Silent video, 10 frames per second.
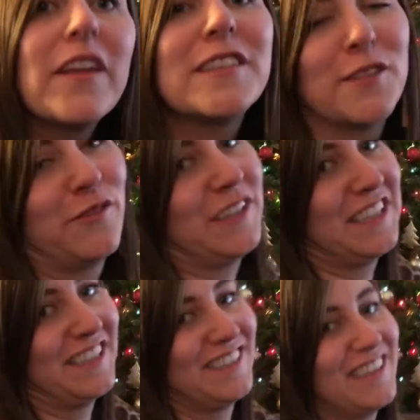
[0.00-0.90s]
That's
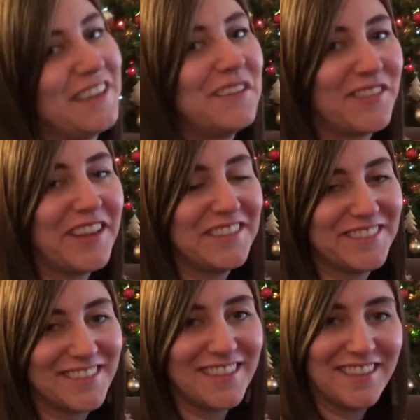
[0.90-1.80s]
funny. I love
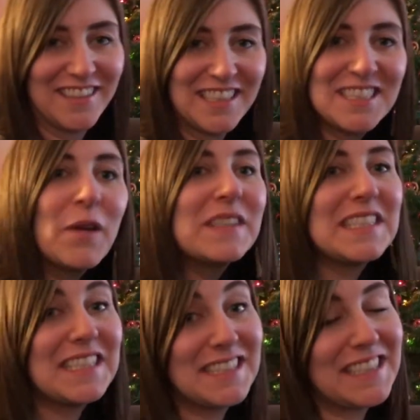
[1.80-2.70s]
that. It's
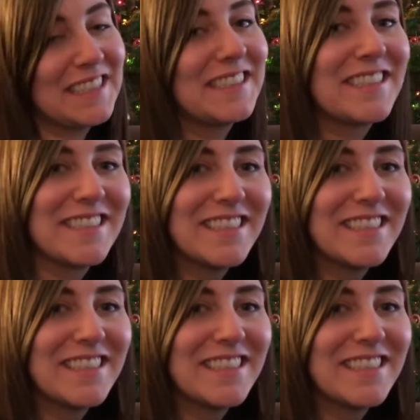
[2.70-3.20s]
always the easiest.